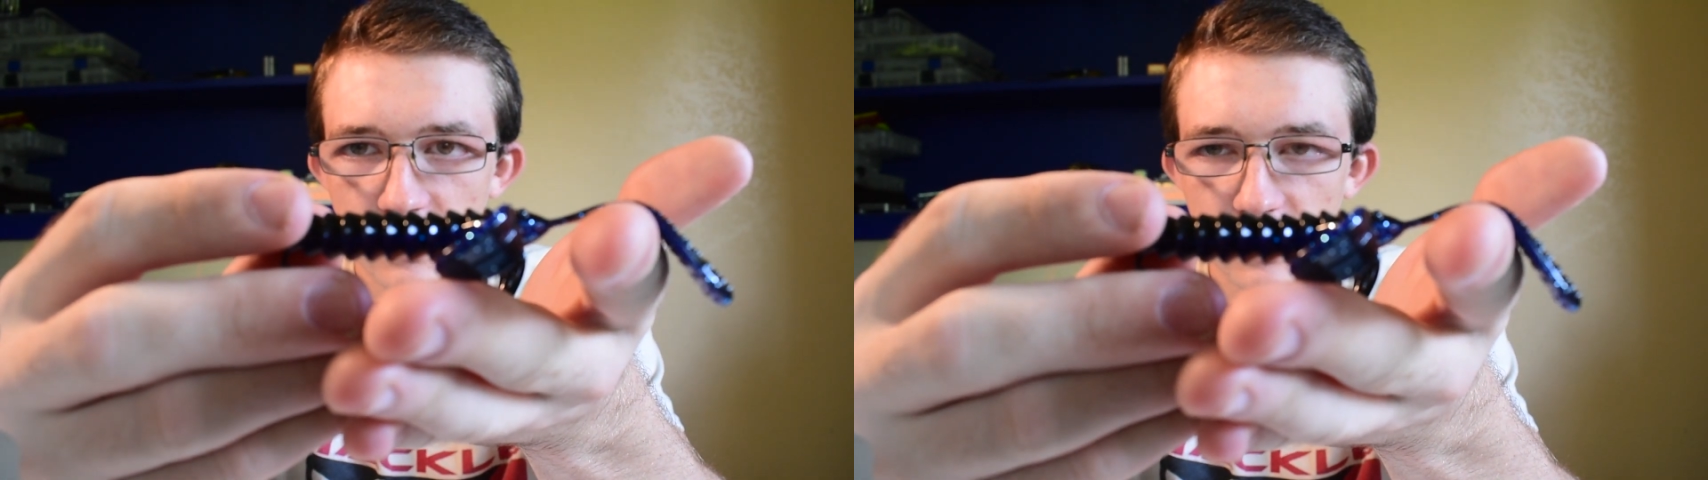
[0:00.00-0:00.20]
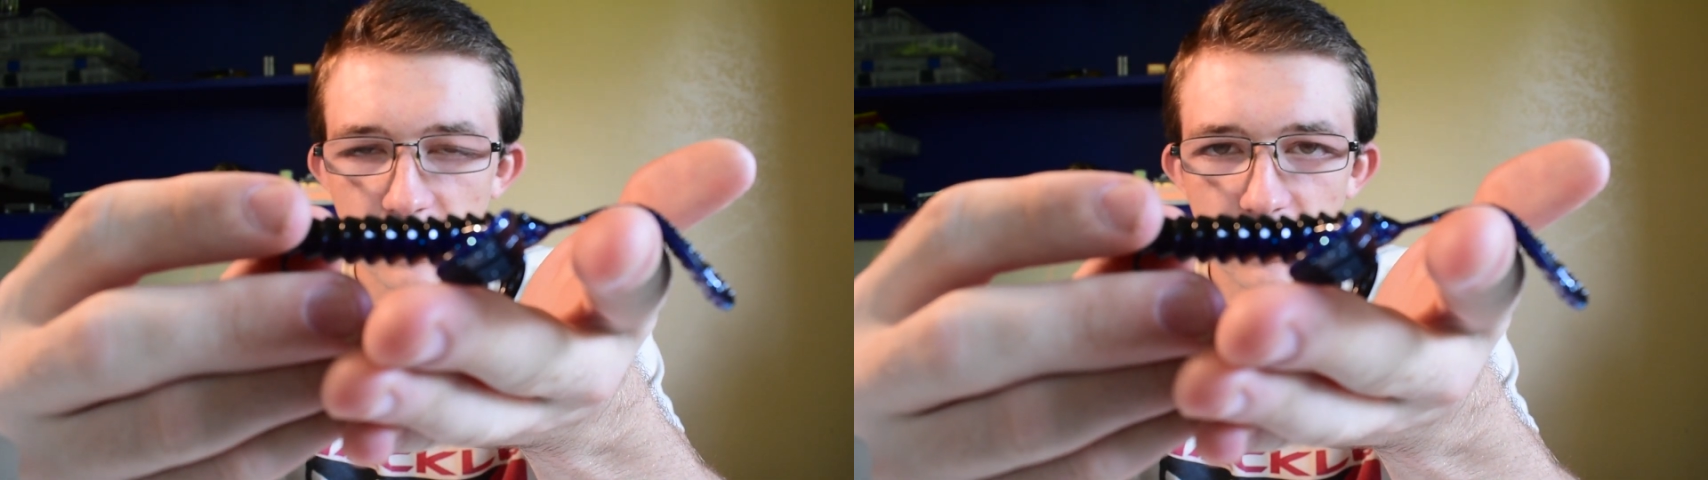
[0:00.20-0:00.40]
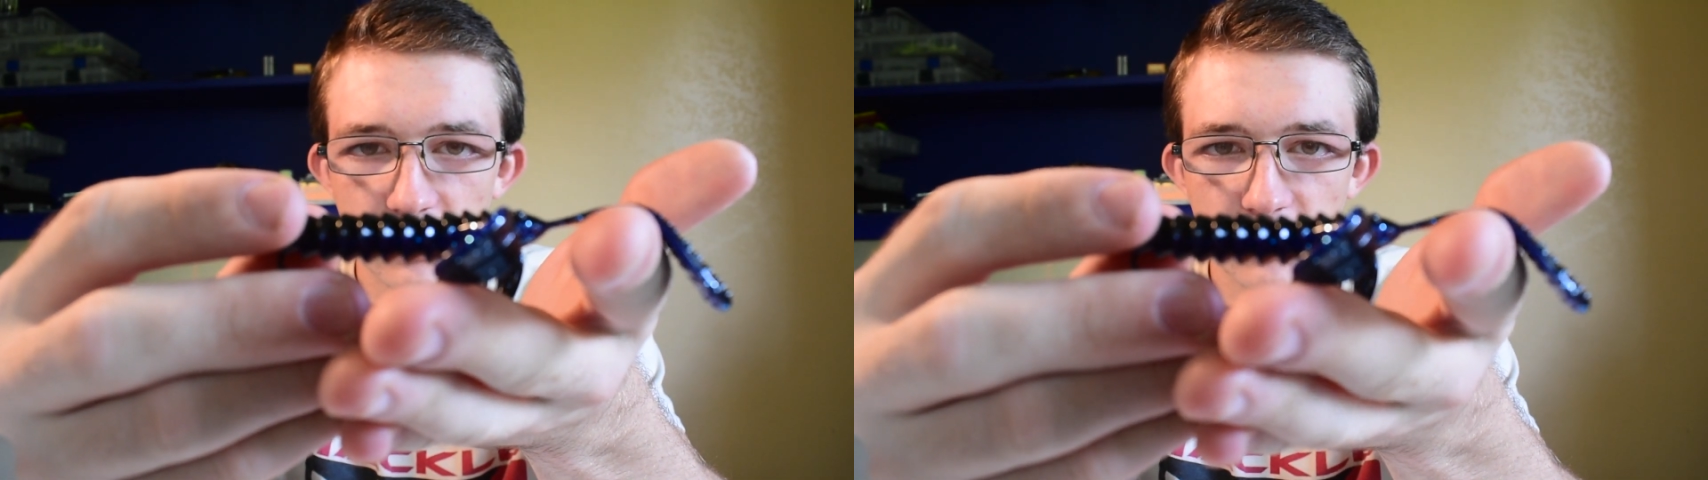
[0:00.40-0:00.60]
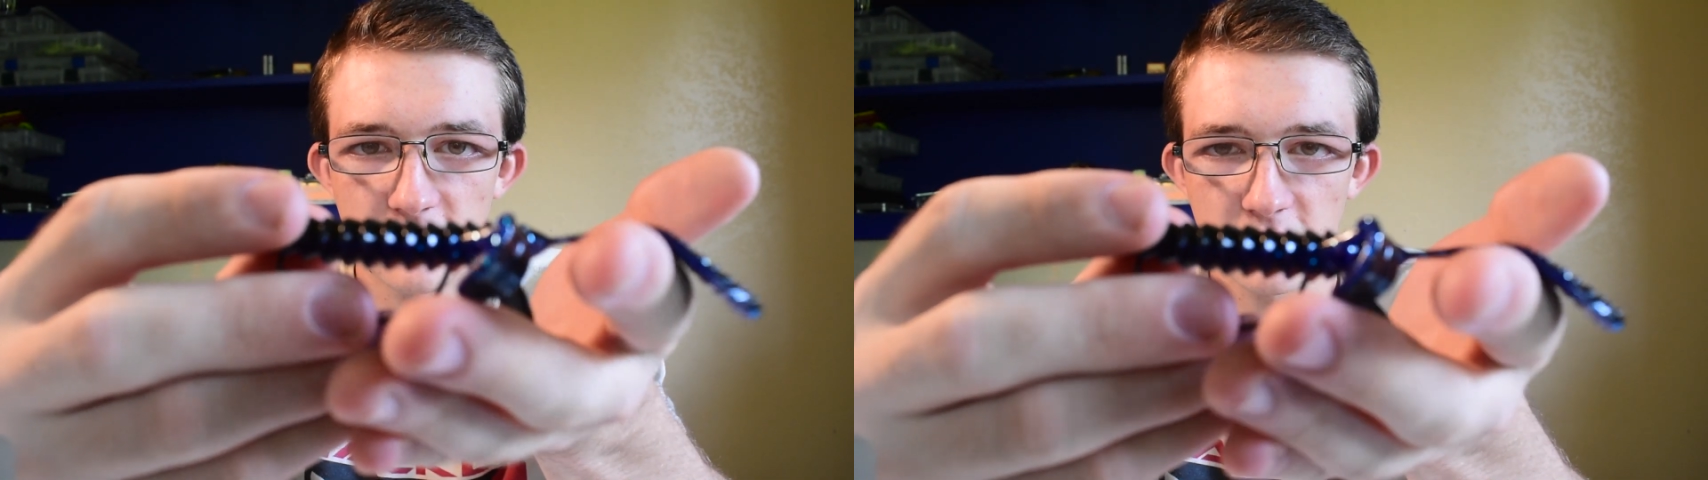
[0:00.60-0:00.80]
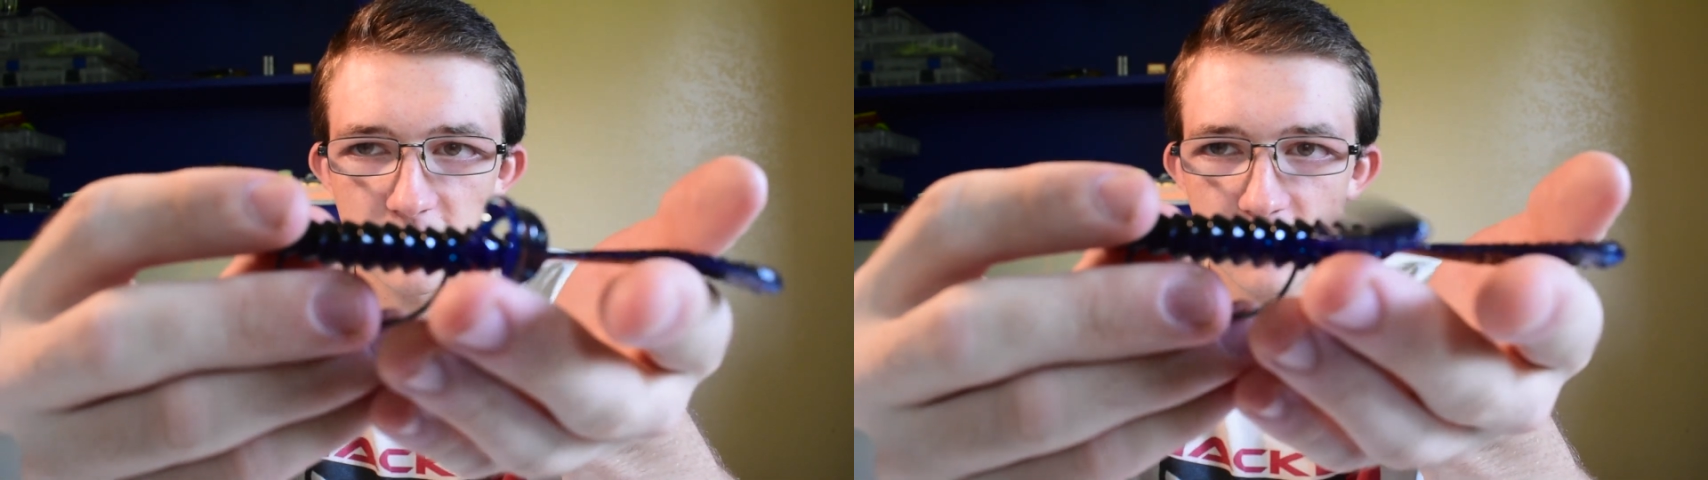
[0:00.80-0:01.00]
And you
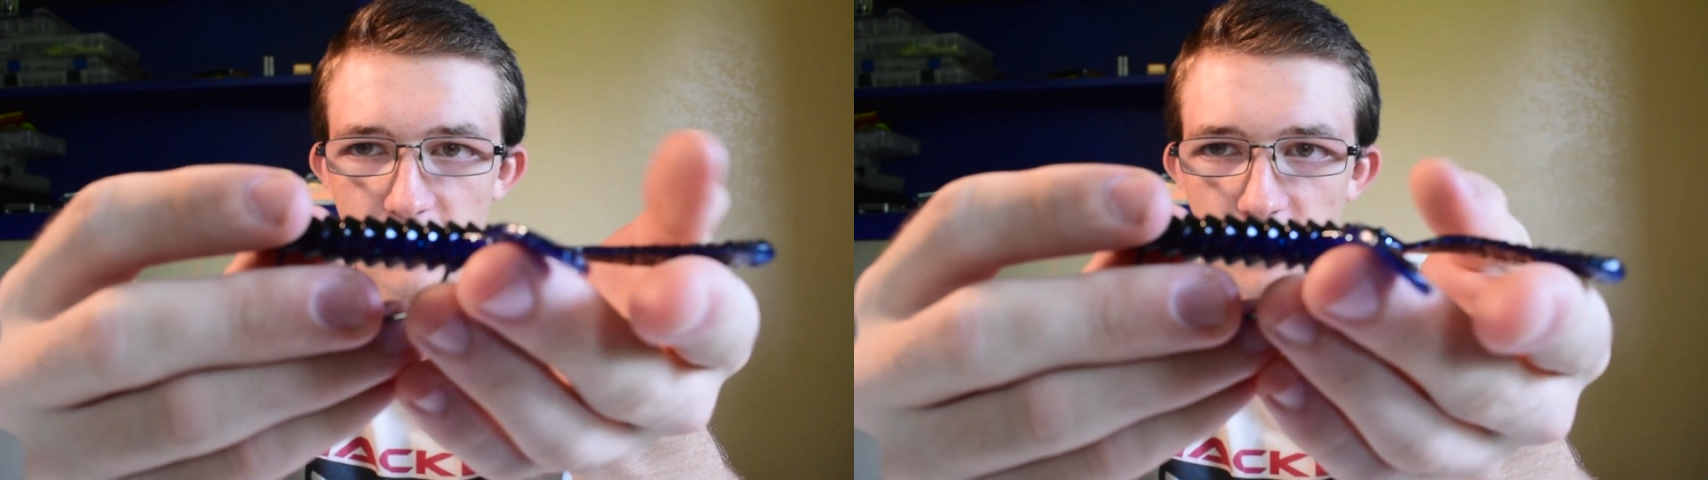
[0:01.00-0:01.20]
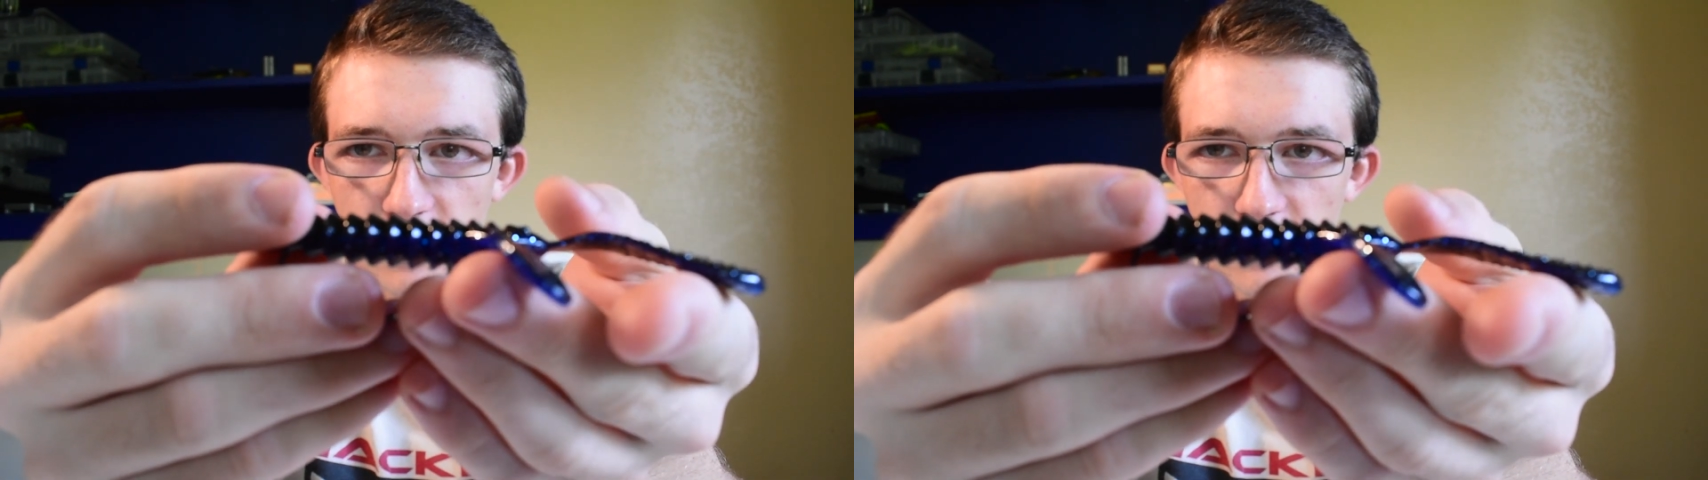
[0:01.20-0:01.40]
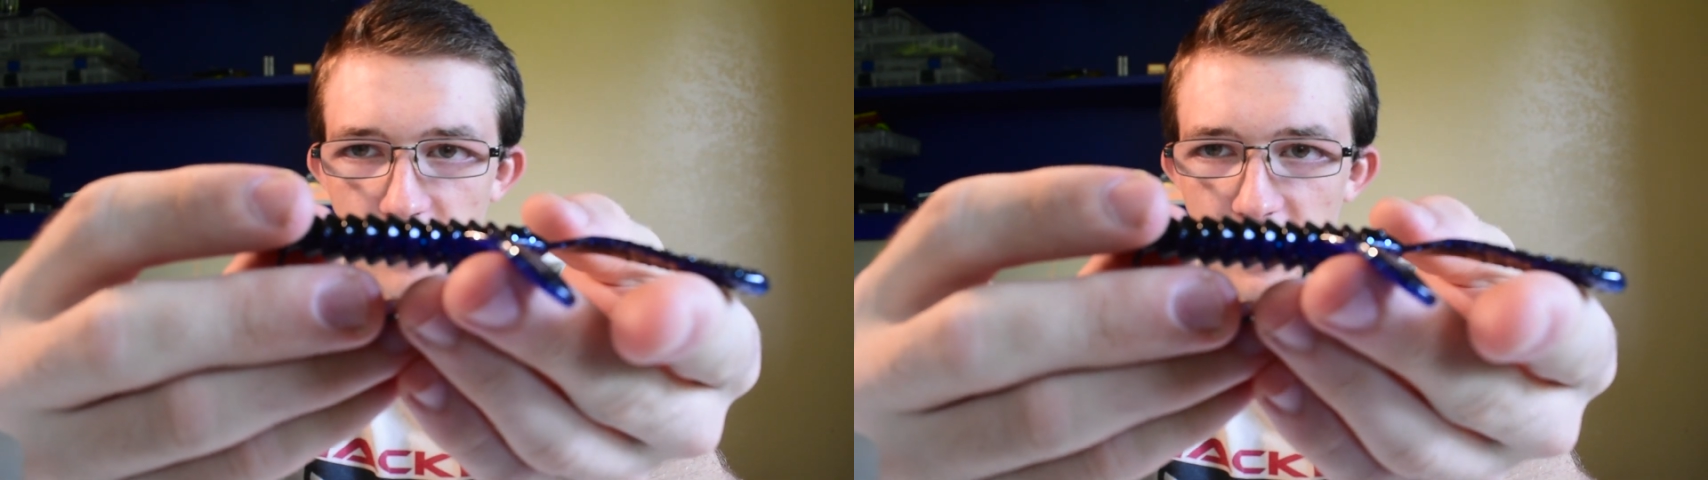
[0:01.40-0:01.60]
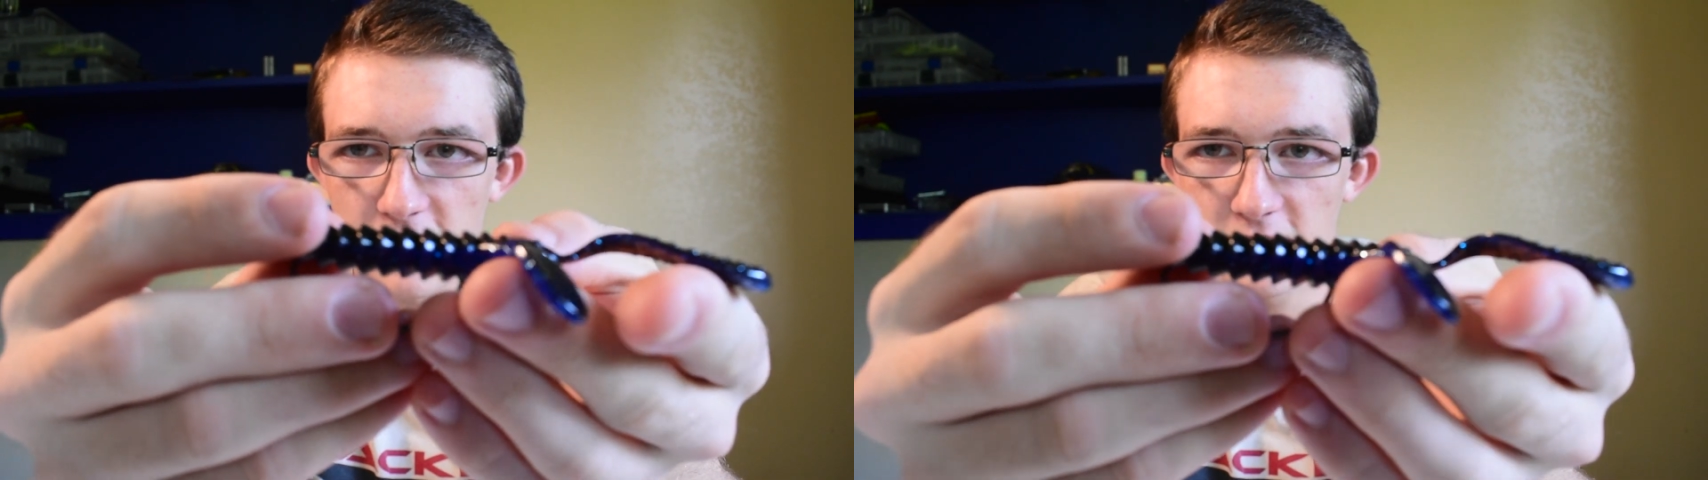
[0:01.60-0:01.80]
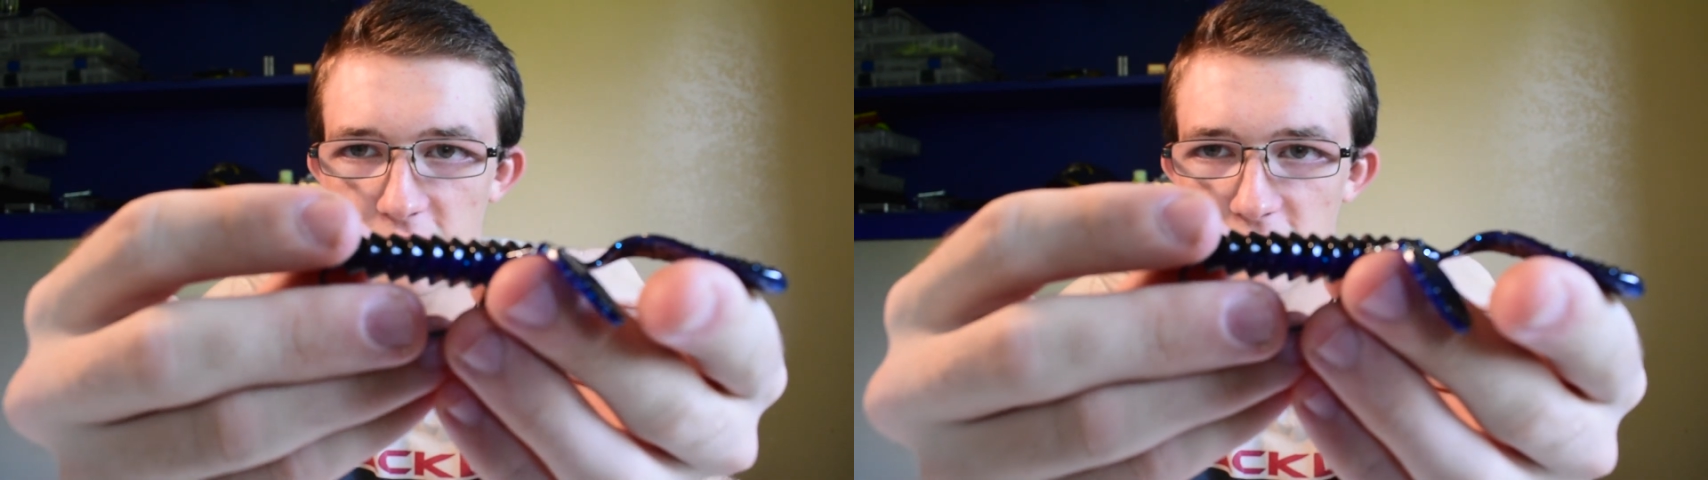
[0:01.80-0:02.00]
use this to your
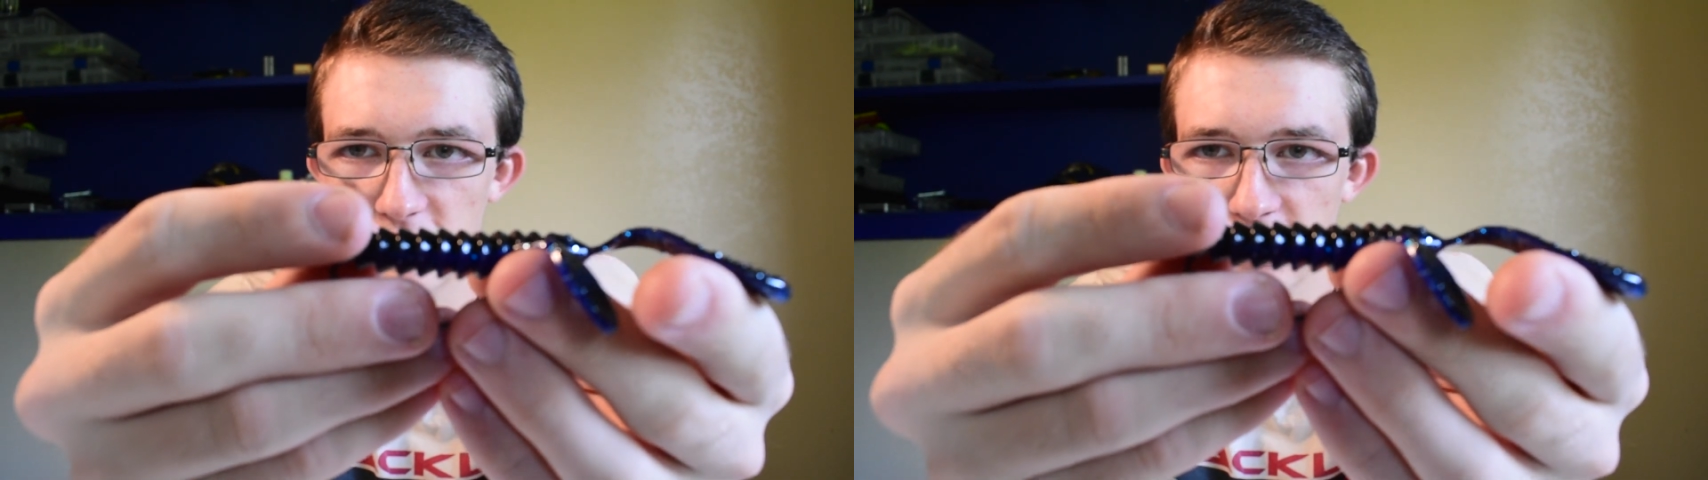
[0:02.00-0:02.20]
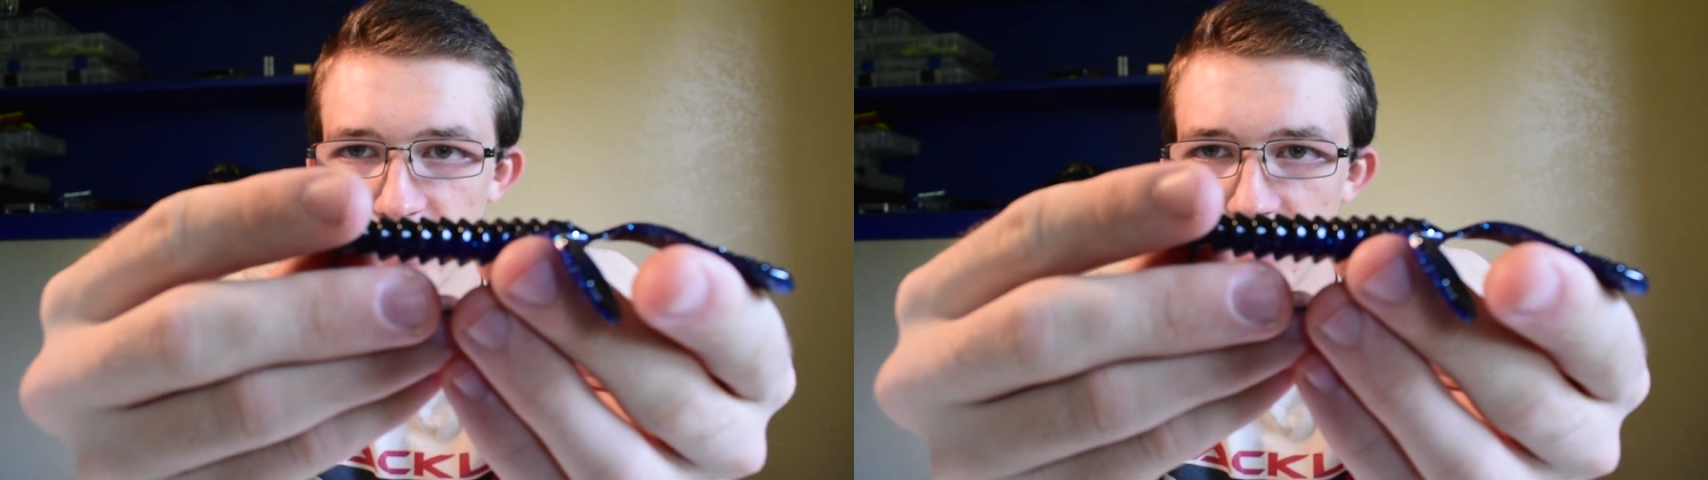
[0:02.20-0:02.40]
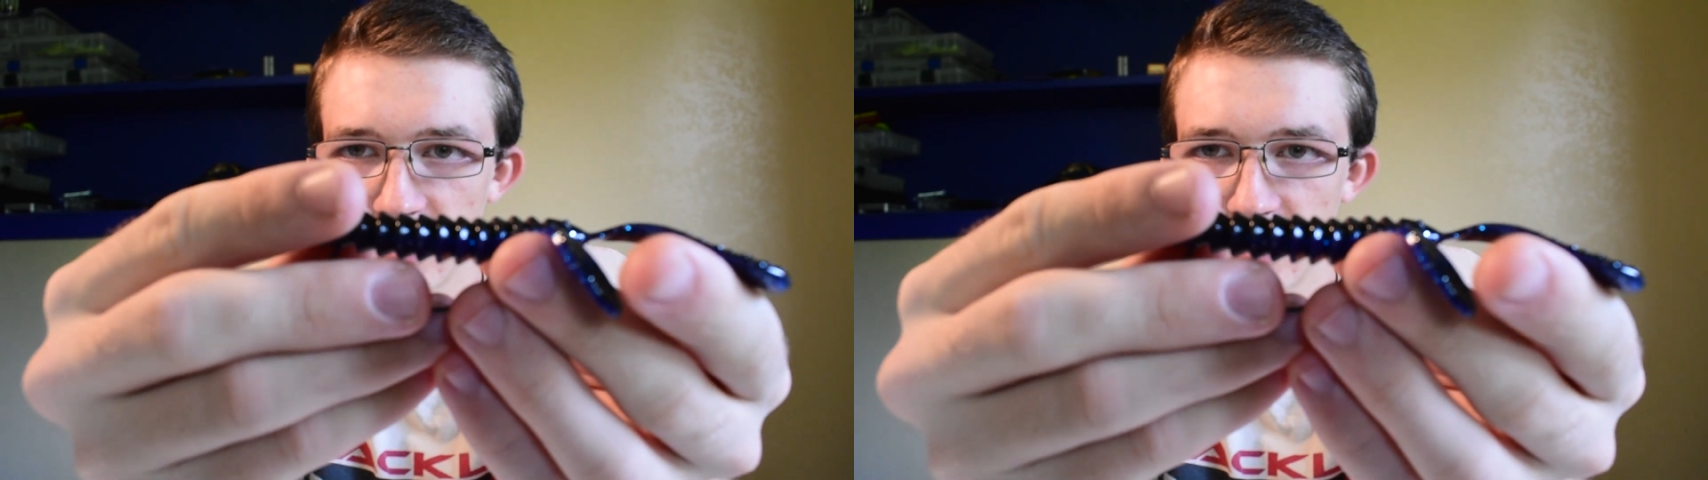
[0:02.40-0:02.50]
advantage.